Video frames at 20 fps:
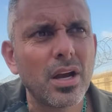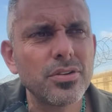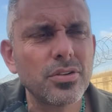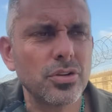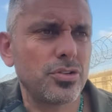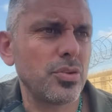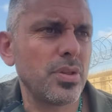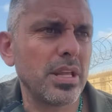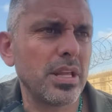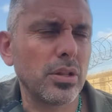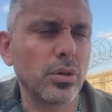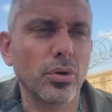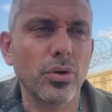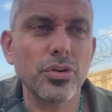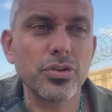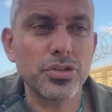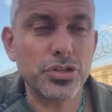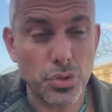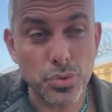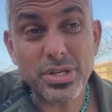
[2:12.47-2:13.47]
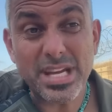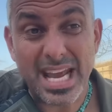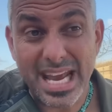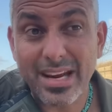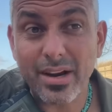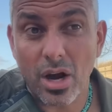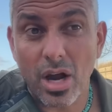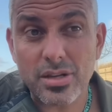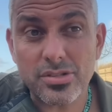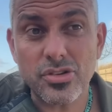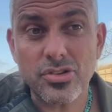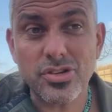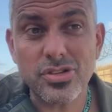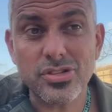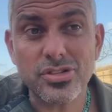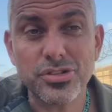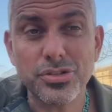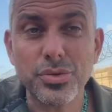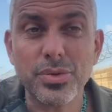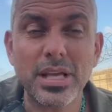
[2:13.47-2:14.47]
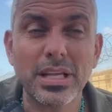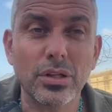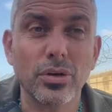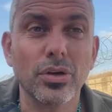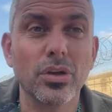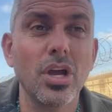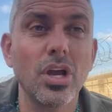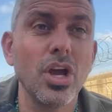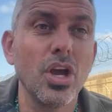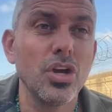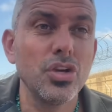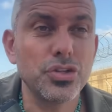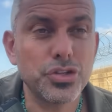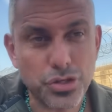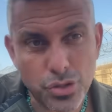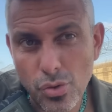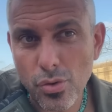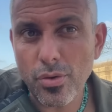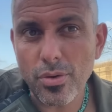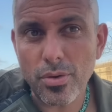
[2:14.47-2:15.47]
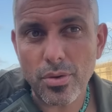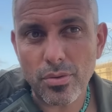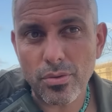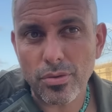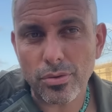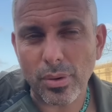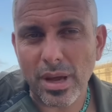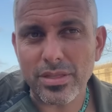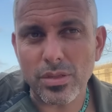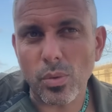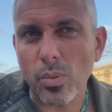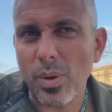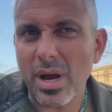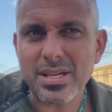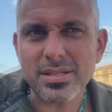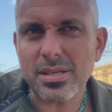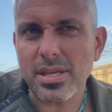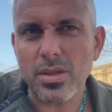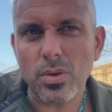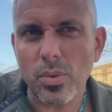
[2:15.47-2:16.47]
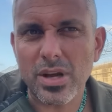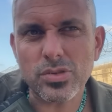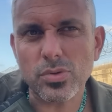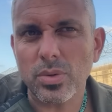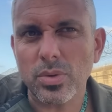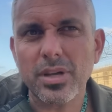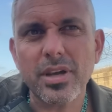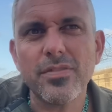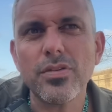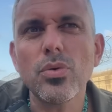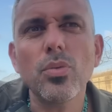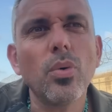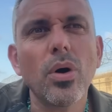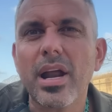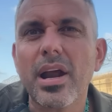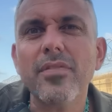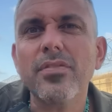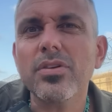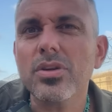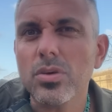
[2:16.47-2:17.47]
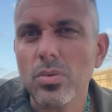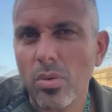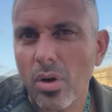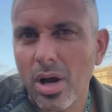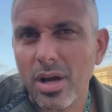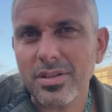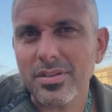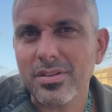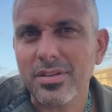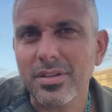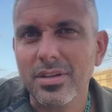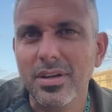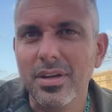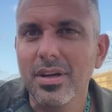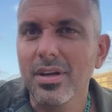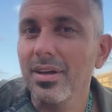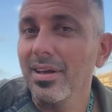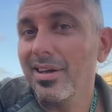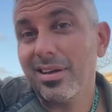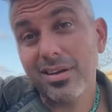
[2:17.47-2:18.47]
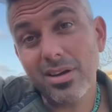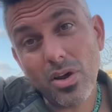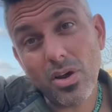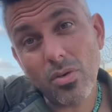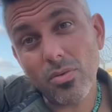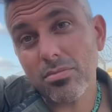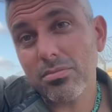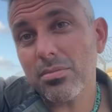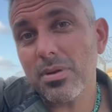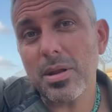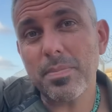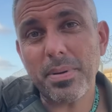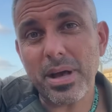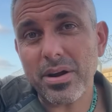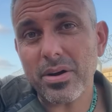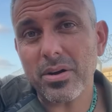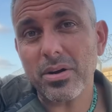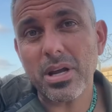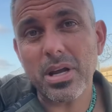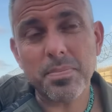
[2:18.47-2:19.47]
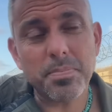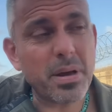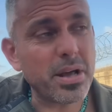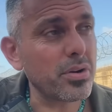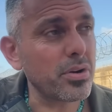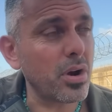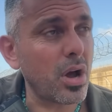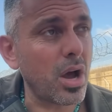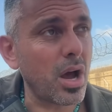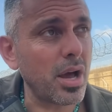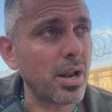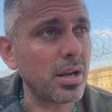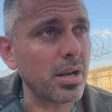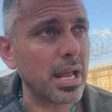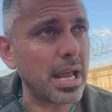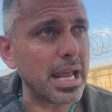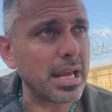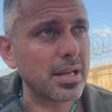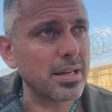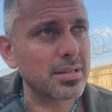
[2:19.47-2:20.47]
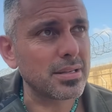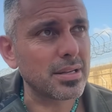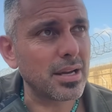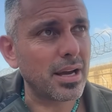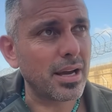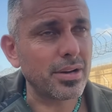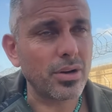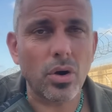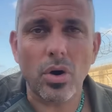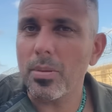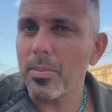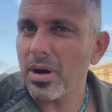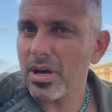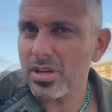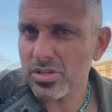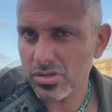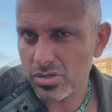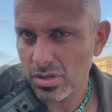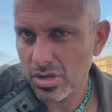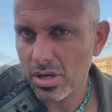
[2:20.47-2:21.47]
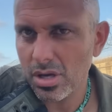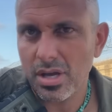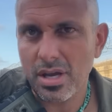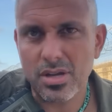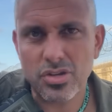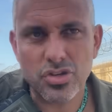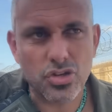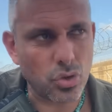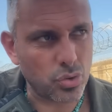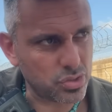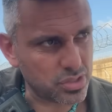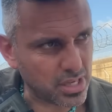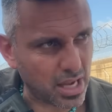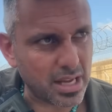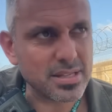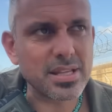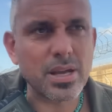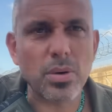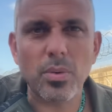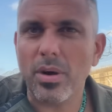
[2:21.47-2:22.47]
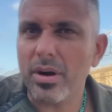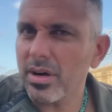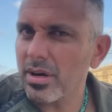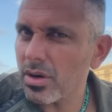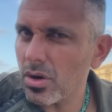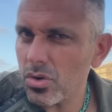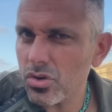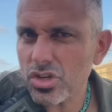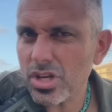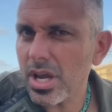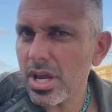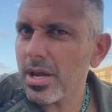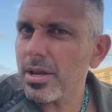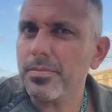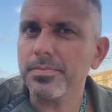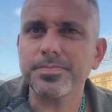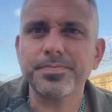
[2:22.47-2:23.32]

Do they learn to take hostages? Do they learn to threaten the West and the West will give you whatever you want? No, it better not. And I know Hamas shows signs they want to negotiate,